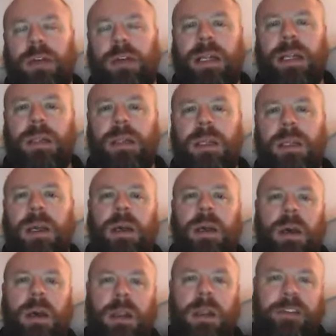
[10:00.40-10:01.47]
Greenland,
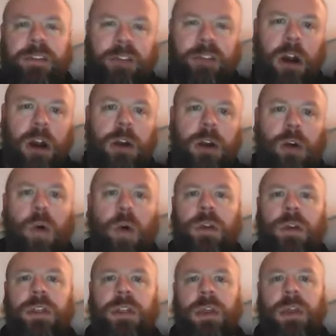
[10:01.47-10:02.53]
the far
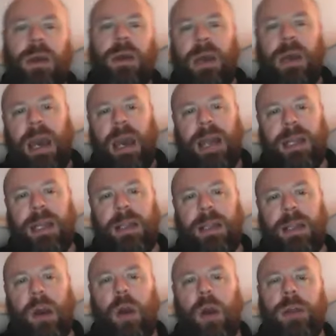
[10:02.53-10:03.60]
north, and then
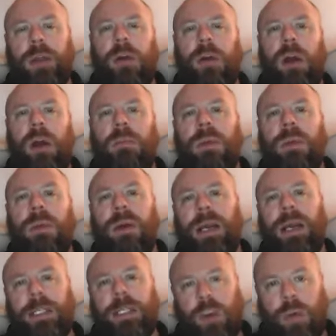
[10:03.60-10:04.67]
the other arm
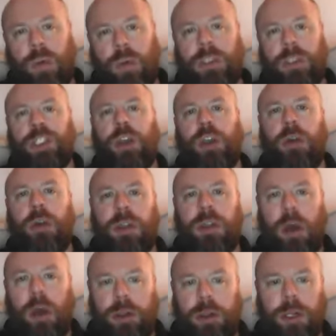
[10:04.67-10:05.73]
is going south,
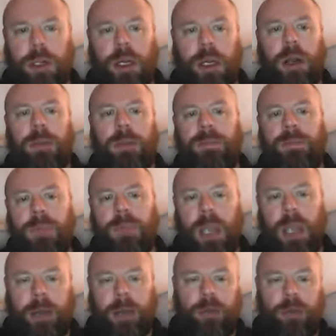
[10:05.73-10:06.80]
undercutting
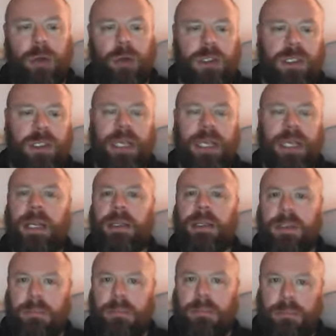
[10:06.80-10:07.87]
across the
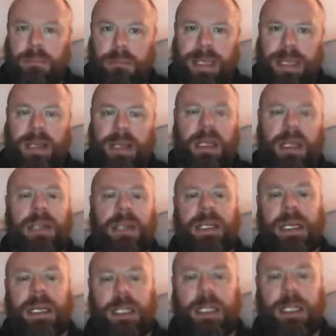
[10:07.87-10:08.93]

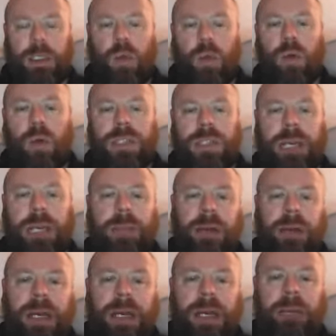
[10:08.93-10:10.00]
Mid-Atlantic and towards
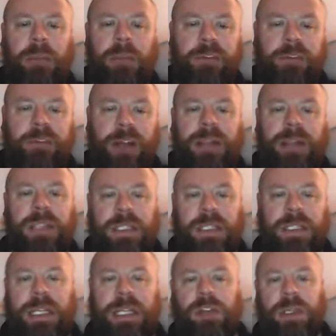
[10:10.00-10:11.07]
Iberia, France,
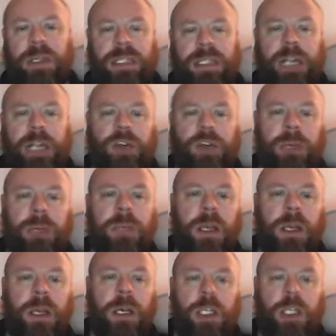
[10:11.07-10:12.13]
etc., etc.
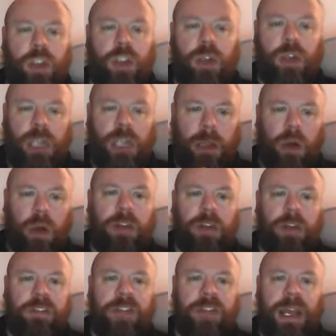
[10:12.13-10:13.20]
So there's a lot
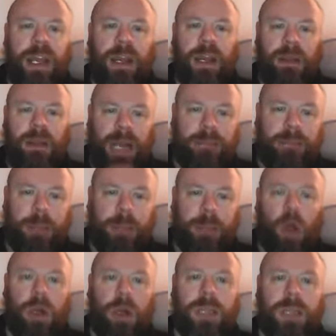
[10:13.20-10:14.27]
of that
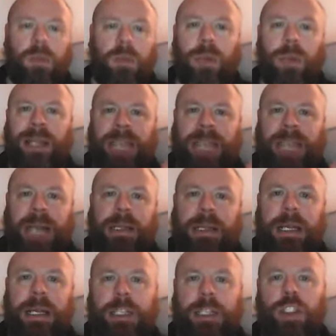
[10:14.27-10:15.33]
block at the moment is
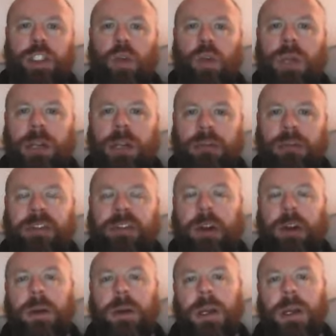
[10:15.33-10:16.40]
acting like a stone in a
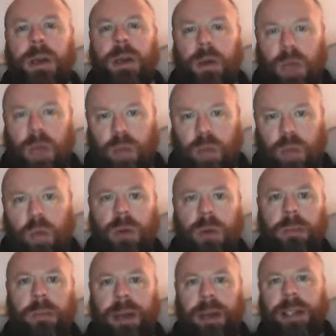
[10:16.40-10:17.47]
river, with
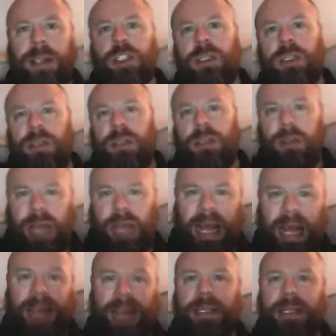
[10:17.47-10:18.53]
one branch
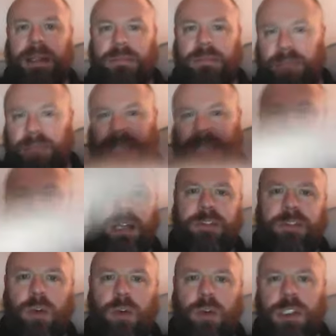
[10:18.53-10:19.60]
acting, basically
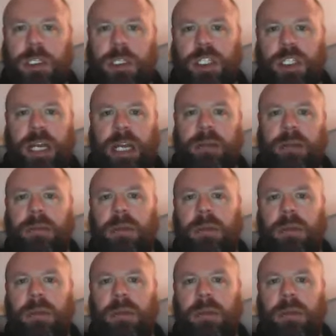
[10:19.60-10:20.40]
forcing the jet